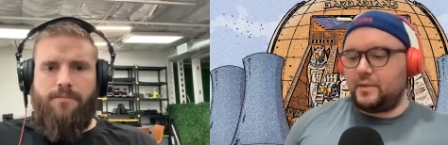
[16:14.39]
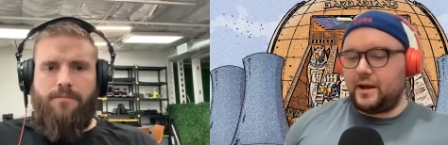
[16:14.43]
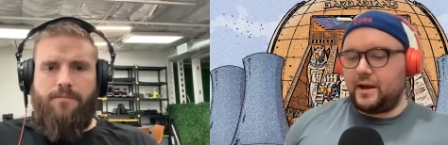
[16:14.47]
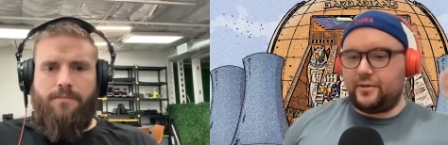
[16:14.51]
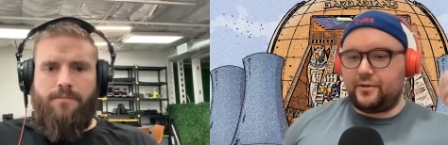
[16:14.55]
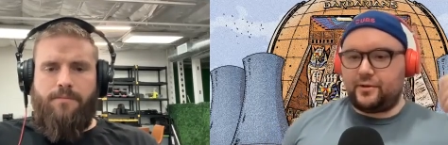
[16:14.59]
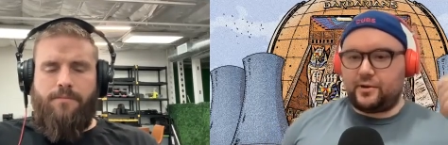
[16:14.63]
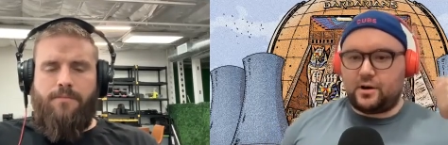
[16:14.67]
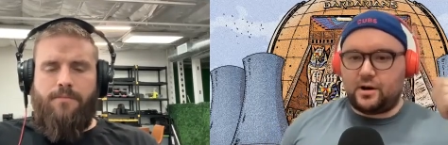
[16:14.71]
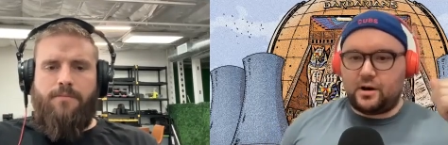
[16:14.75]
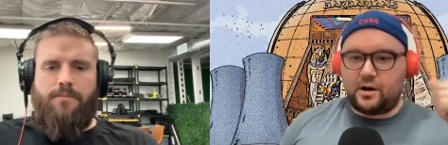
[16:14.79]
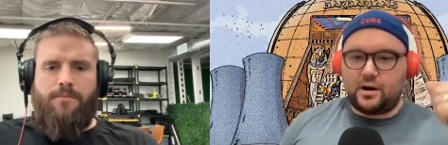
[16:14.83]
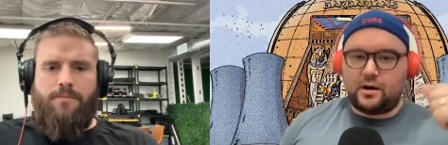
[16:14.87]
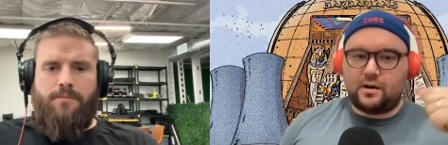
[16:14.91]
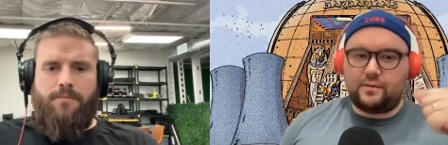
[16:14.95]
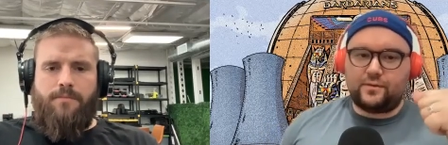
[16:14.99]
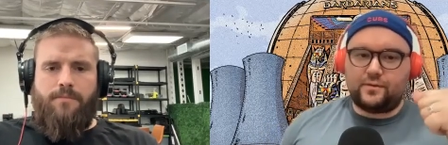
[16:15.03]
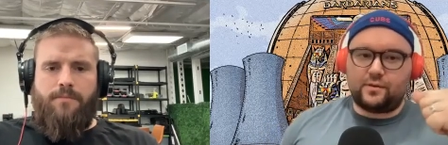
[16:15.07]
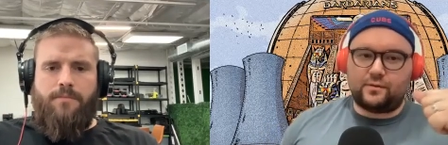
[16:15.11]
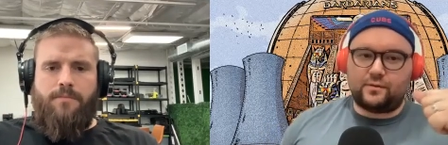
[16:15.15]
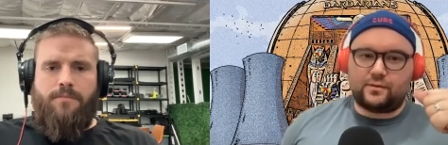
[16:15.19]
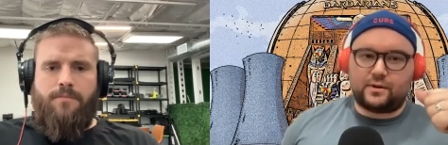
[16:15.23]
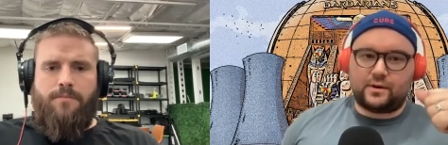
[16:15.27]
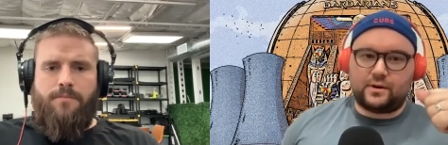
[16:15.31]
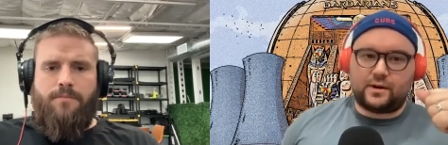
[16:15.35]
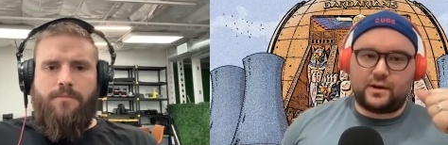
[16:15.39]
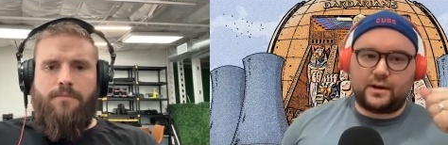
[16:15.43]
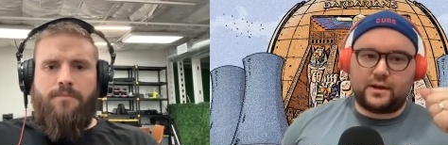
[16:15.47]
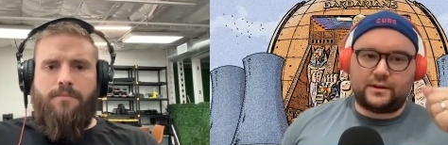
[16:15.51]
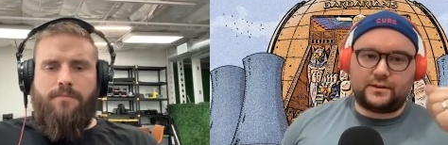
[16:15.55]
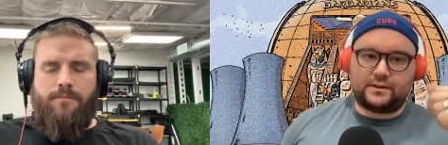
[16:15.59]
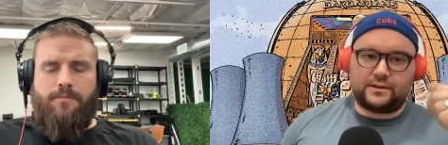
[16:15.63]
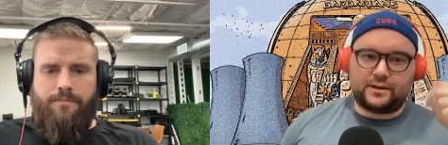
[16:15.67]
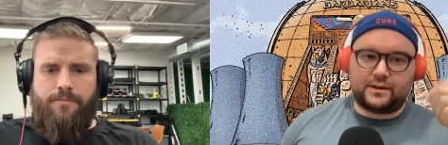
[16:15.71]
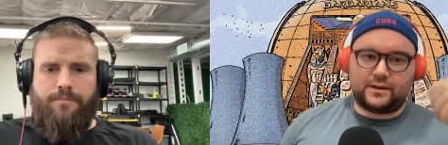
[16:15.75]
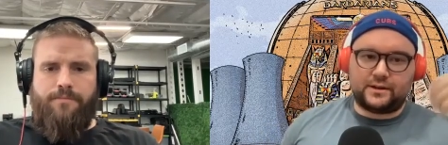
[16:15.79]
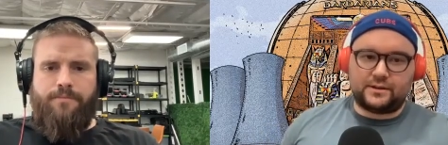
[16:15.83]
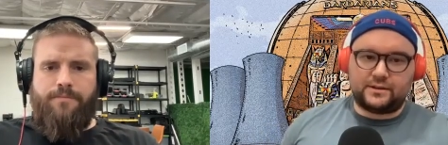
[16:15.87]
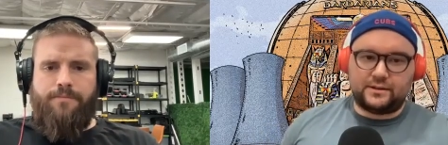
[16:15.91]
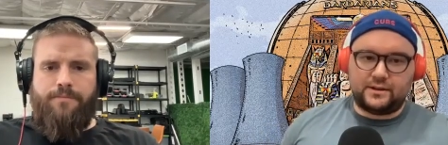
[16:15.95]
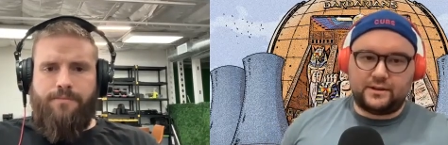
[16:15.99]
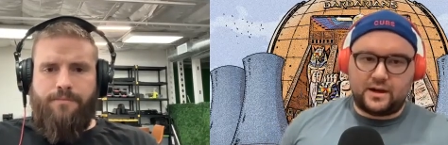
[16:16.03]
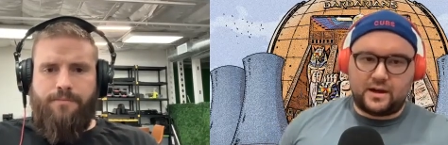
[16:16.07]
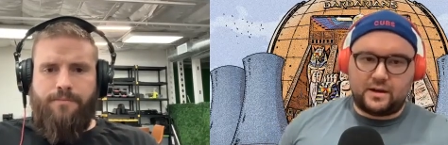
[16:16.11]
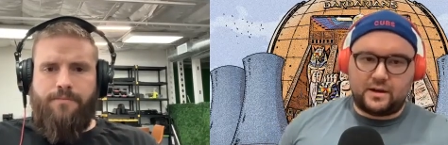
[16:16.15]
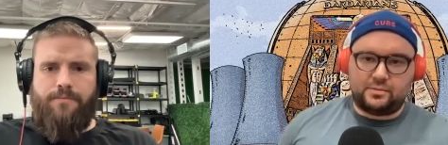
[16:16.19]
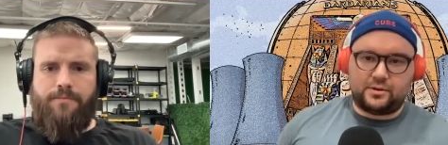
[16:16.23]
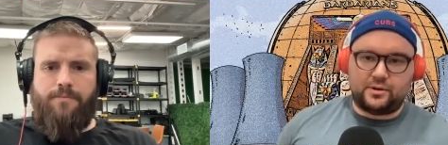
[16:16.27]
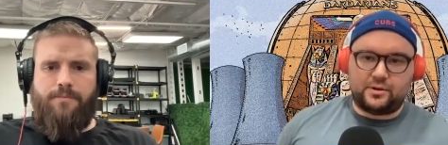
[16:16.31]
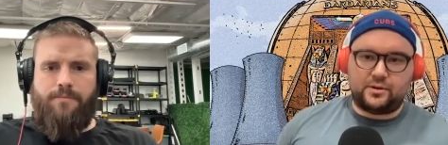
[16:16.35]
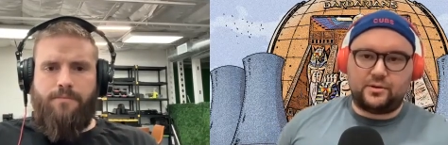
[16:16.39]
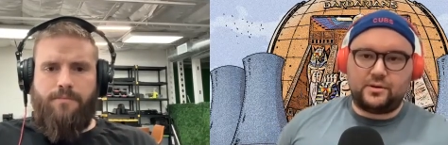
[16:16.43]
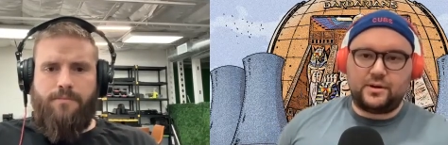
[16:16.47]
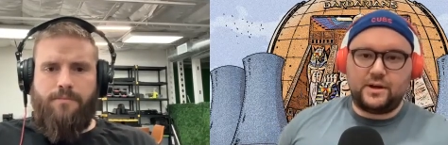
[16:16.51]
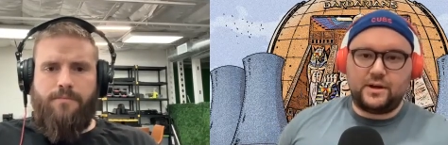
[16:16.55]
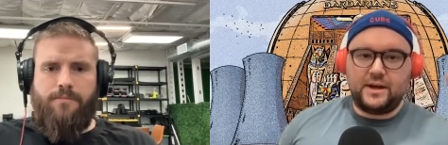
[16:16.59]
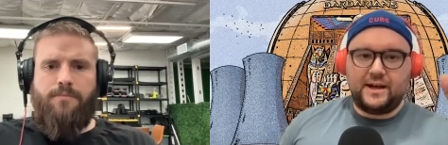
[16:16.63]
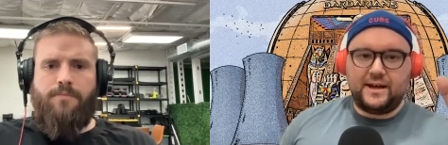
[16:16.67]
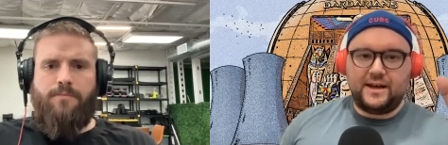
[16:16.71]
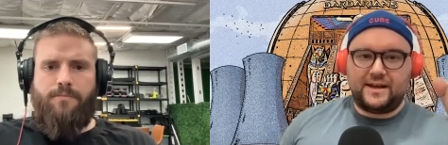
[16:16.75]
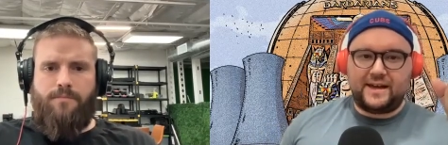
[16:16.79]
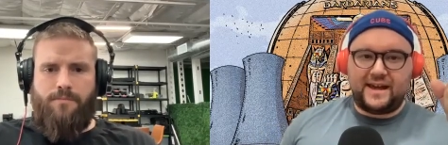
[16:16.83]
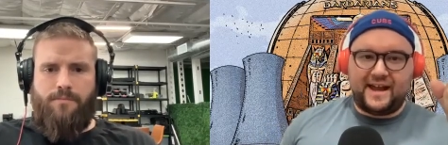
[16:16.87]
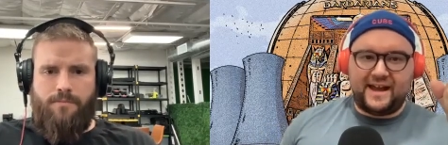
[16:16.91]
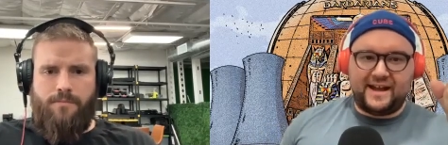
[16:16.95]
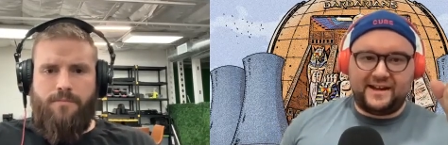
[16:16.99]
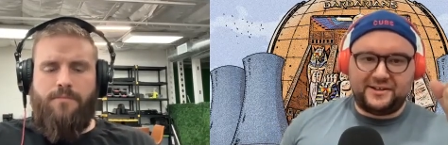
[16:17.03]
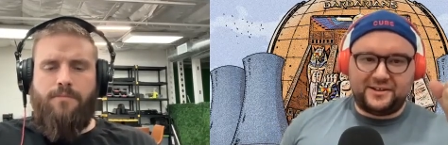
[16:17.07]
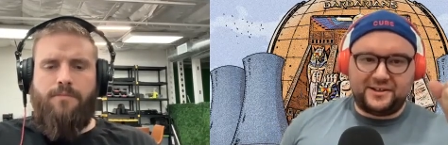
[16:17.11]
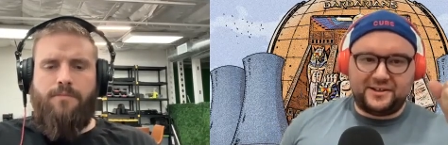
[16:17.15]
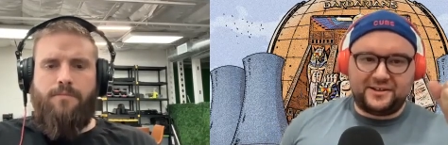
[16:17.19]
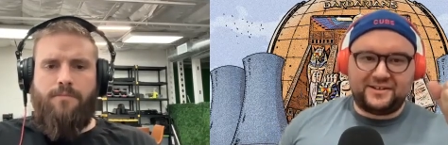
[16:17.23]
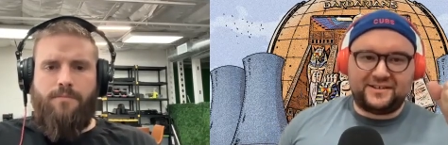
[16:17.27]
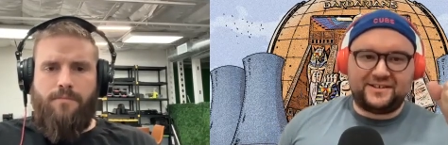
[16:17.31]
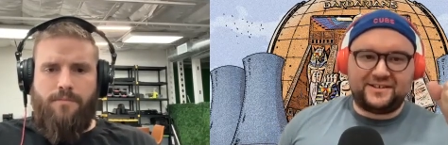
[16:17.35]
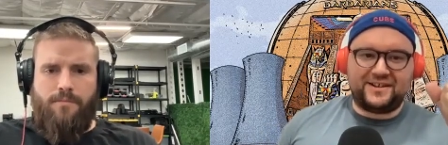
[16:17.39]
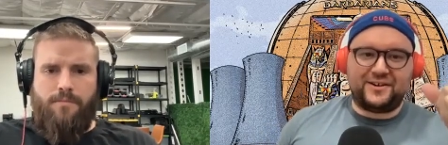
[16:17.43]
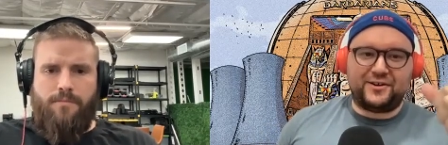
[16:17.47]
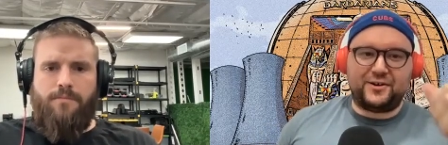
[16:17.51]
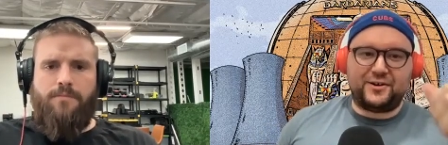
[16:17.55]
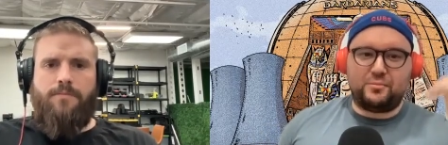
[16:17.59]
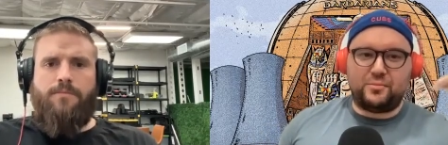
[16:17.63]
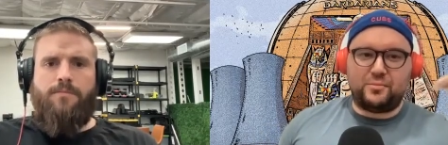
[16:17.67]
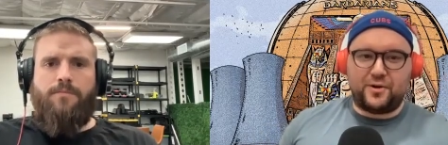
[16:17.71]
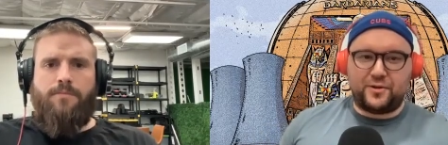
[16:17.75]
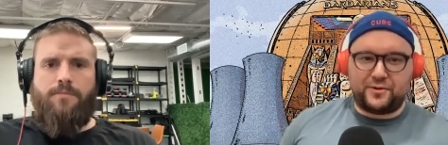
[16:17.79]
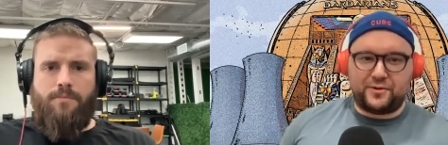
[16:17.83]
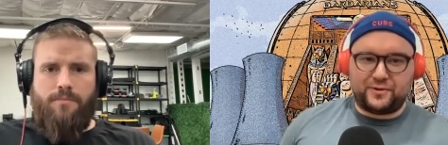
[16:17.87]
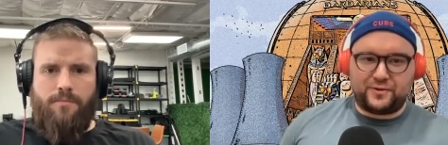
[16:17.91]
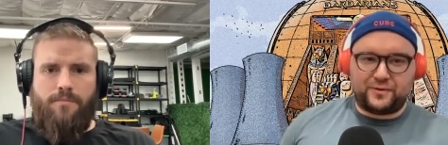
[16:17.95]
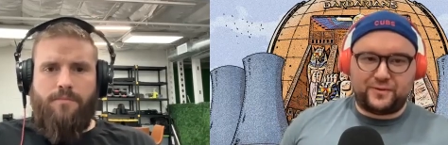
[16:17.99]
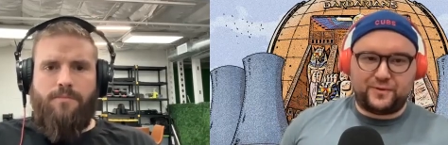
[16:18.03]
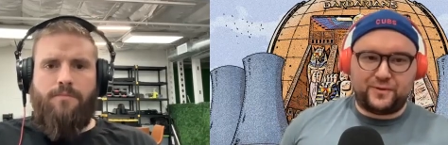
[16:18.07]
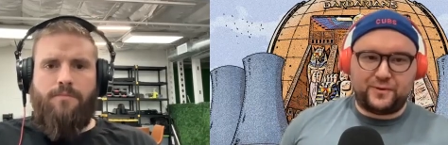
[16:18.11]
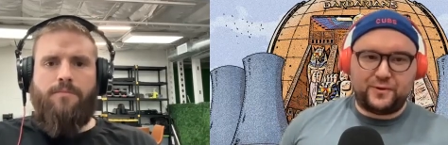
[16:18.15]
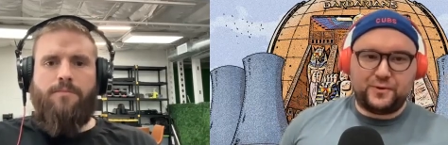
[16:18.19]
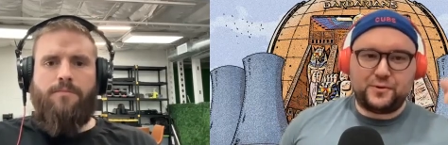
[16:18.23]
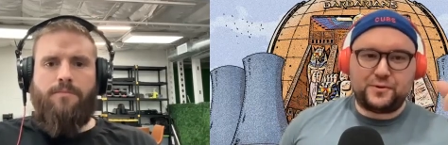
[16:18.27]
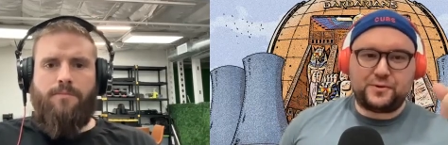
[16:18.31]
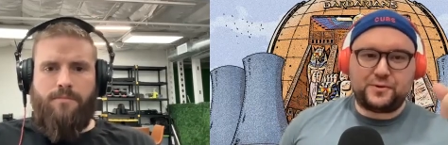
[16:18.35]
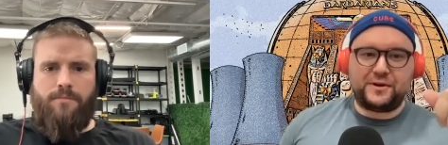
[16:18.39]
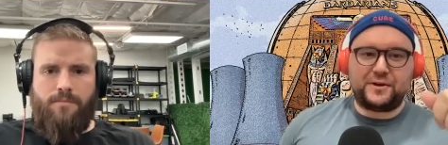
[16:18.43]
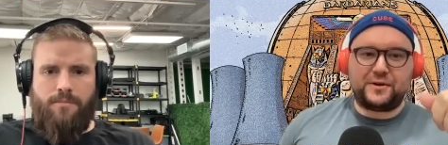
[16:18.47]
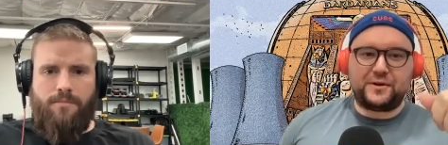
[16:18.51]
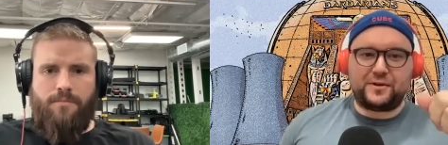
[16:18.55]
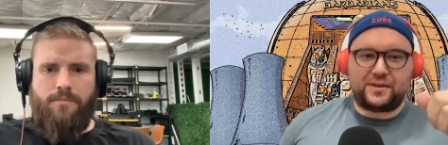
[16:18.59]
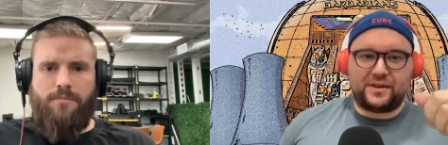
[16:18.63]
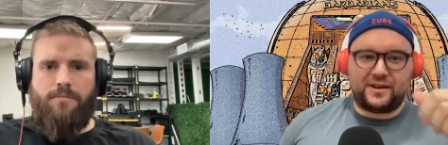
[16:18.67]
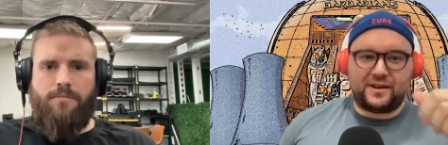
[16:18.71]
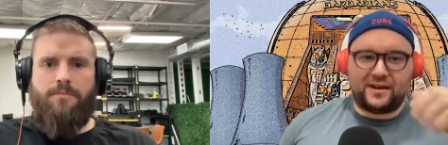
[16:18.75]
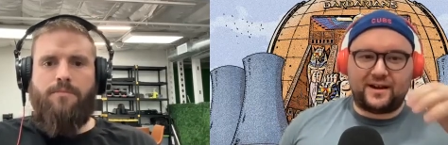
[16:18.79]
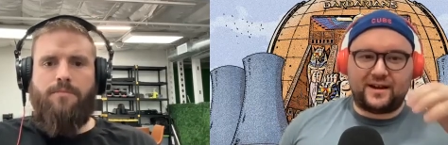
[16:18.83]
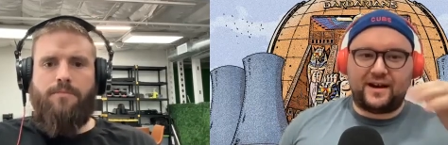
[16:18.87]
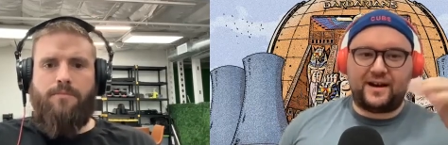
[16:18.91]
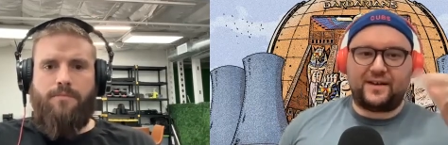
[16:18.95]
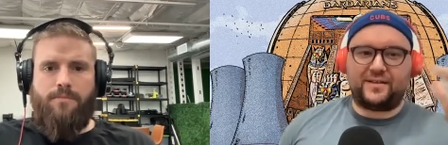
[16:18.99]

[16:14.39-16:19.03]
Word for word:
Speaker 1: Heather Hoff over at uh, Diablo Canyon and her Mothers for Nuclear thing.